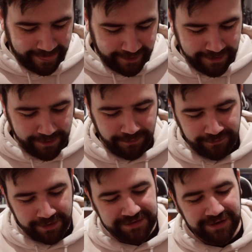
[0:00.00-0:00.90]
We've
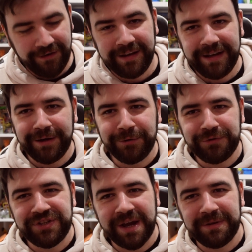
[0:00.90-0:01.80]
got a tiny little
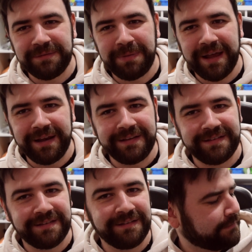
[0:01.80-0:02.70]
Jabba's
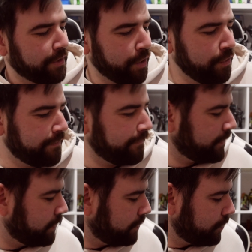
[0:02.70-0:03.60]
Palace
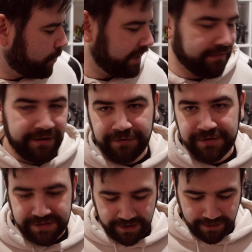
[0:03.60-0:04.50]
overview, quick
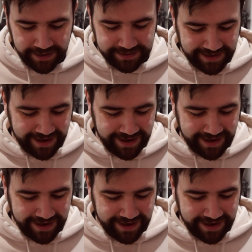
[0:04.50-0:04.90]
reference guide,